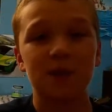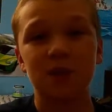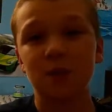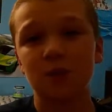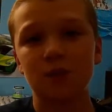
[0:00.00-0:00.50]

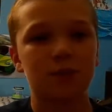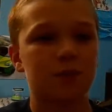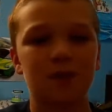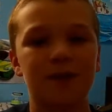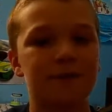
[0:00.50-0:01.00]
soon. Do
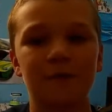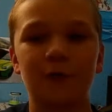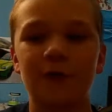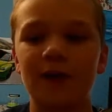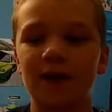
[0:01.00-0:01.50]
not
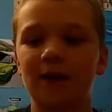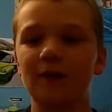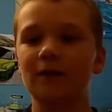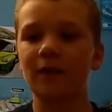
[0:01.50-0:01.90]
forget it.